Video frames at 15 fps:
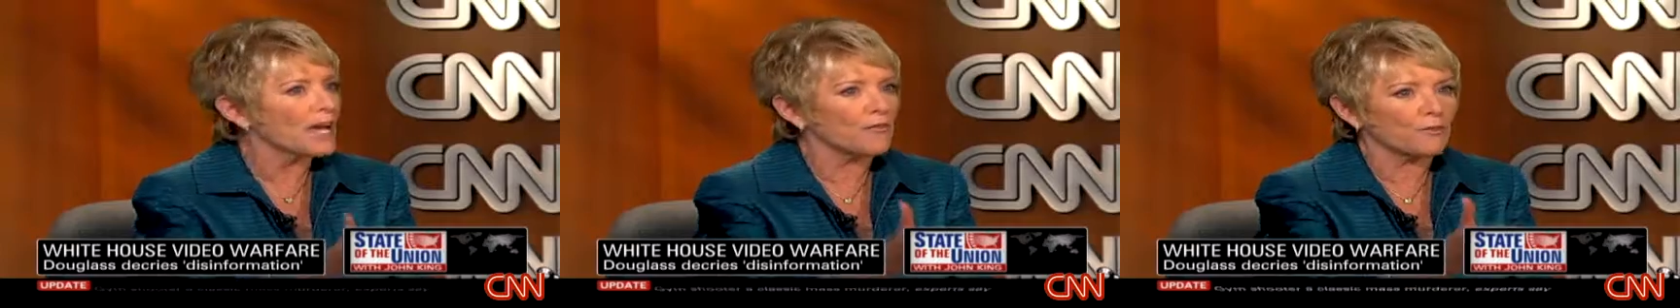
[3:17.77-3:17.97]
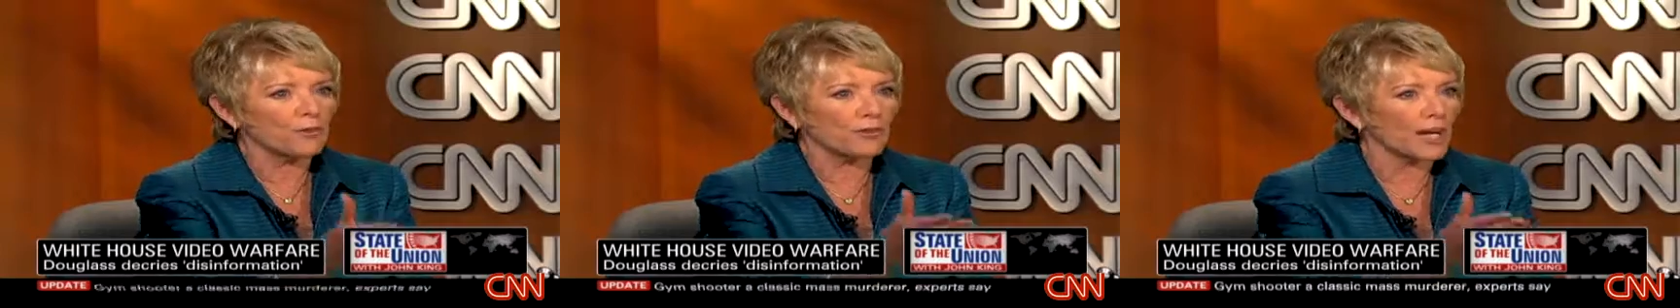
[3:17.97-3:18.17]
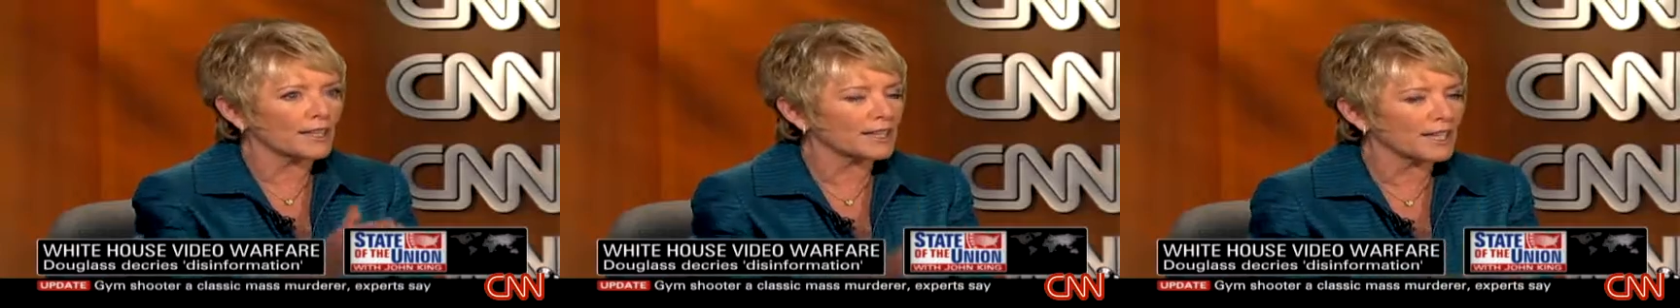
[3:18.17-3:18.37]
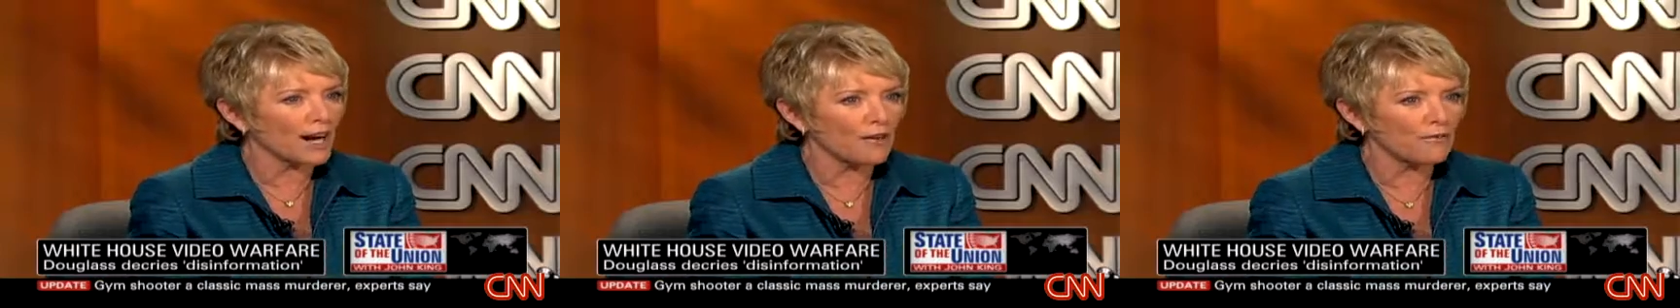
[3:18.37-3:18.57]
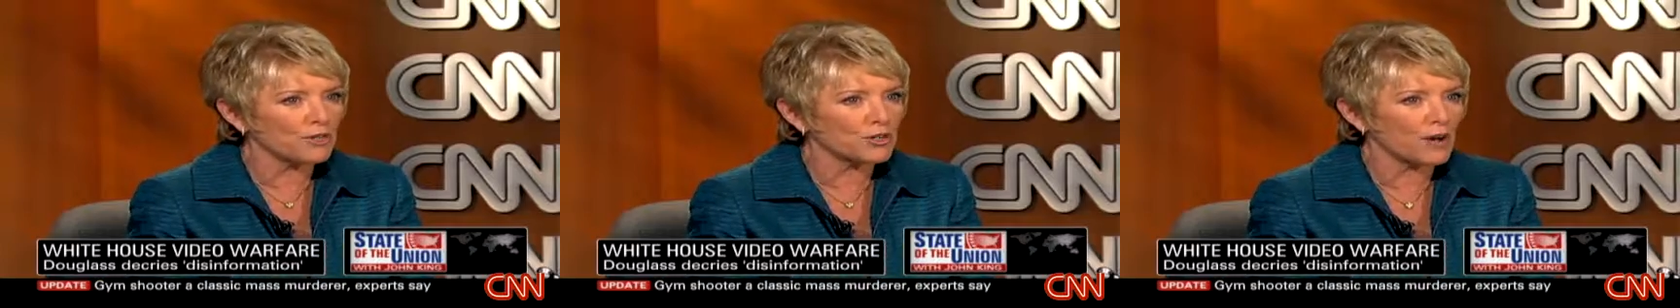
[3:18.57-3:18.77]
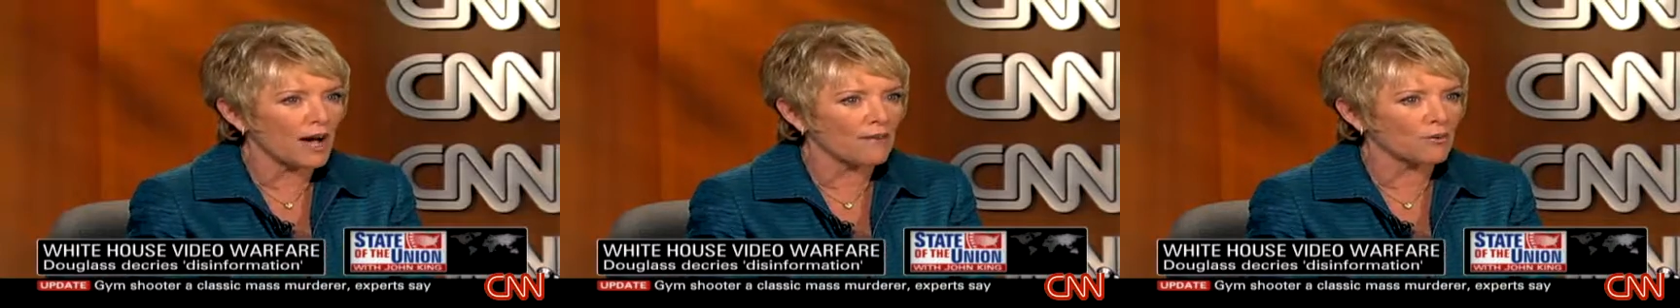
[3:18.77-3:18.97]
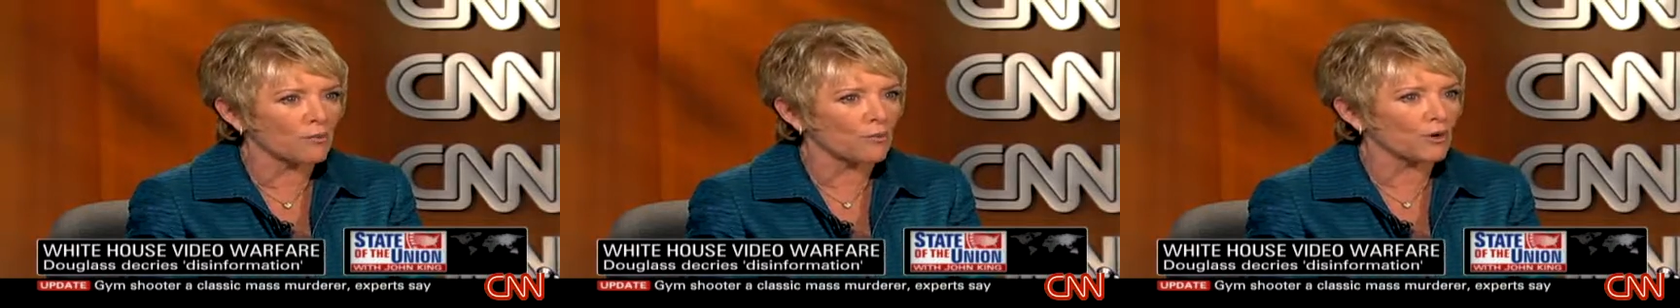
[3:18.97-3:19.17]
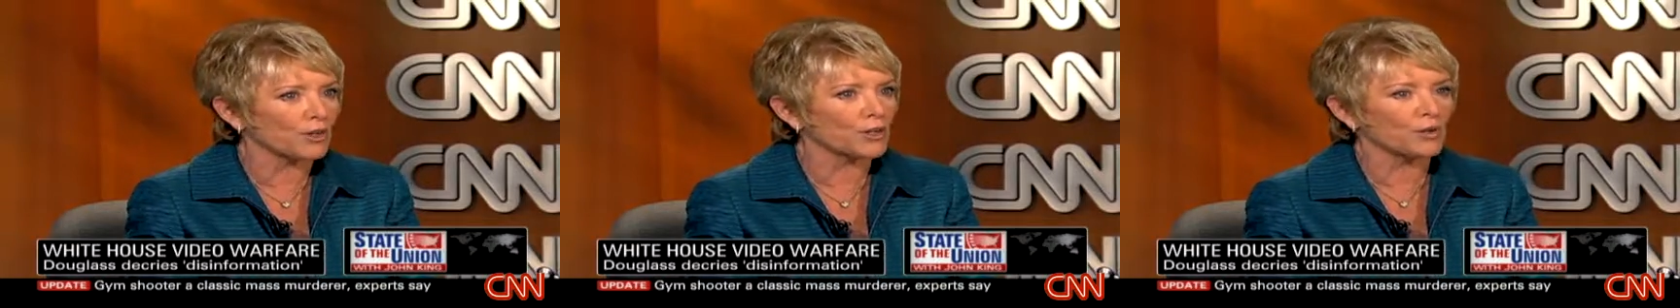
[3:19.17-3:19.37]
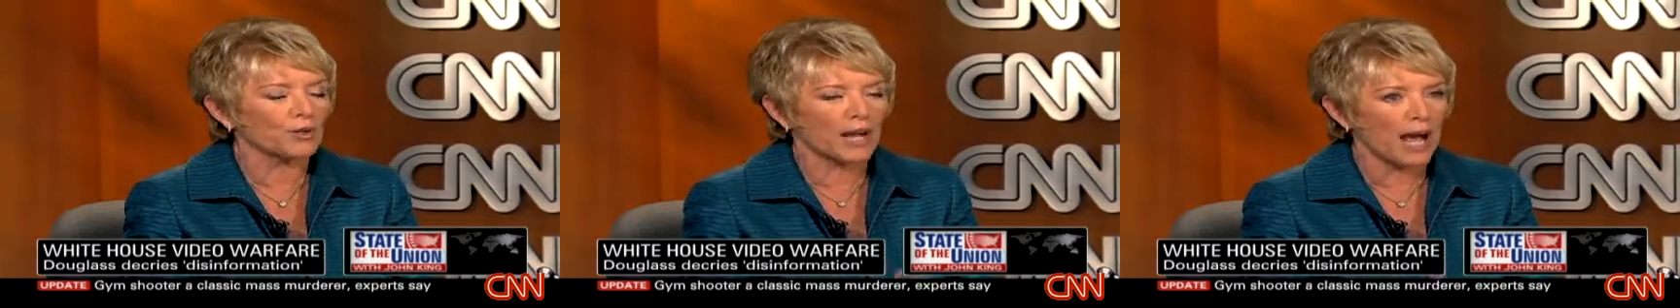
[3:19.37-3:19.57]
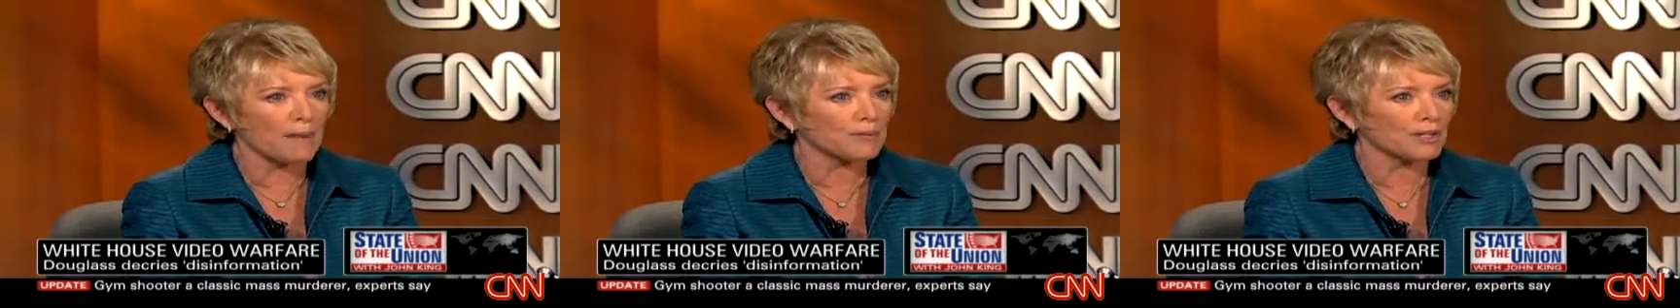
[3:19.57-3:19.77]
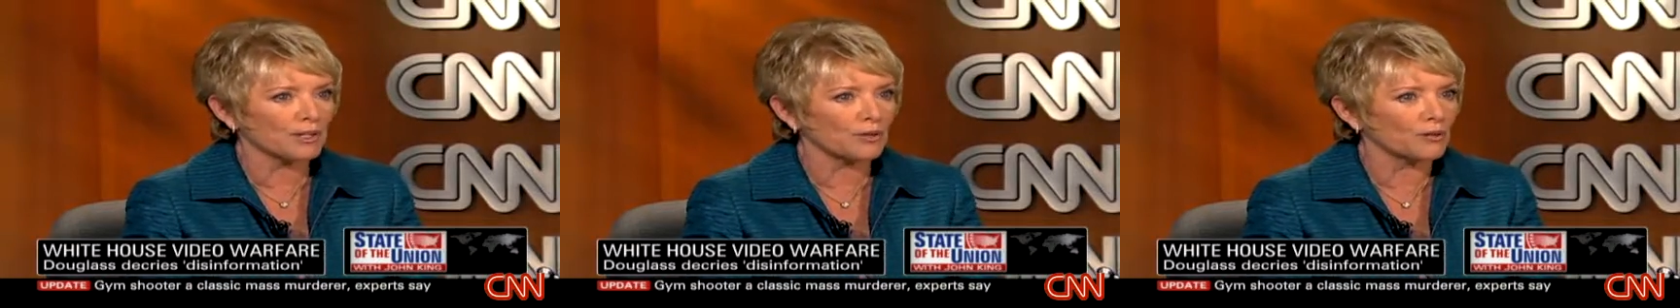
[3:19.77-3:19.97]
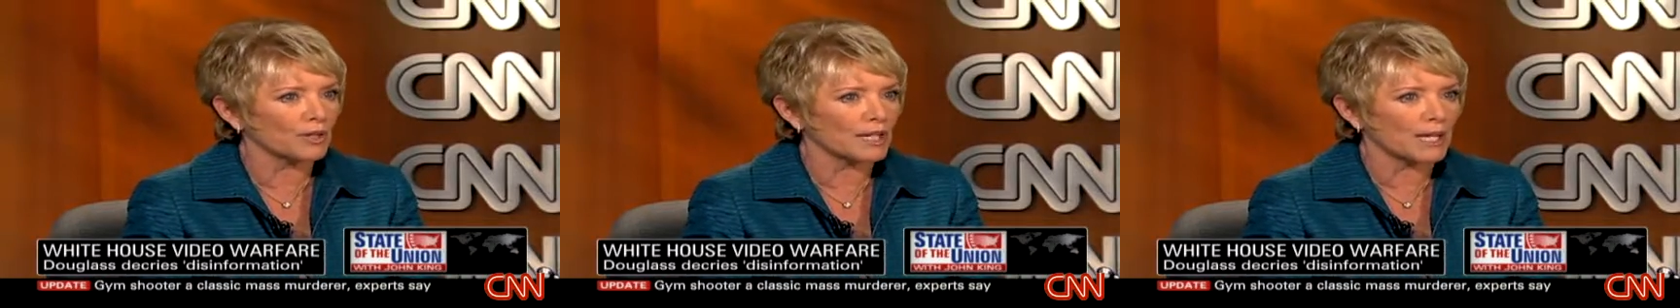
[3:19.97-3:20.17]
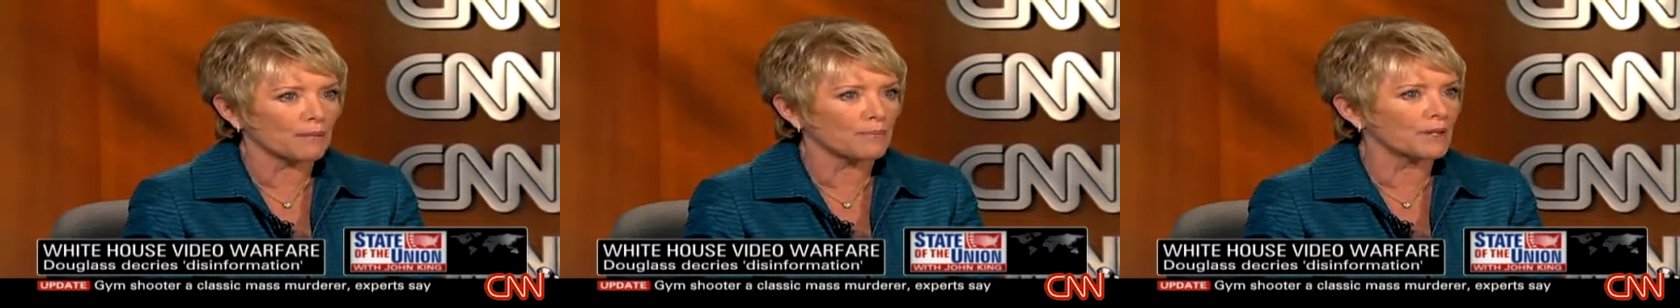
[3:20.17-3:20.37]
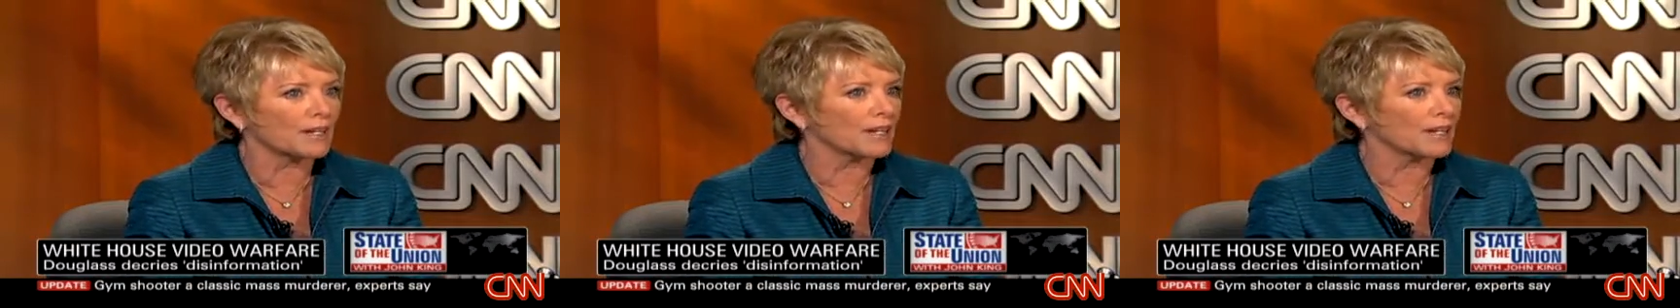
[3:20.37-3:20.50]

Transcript: If you like the coverage you have at work, you can absolutely keep it.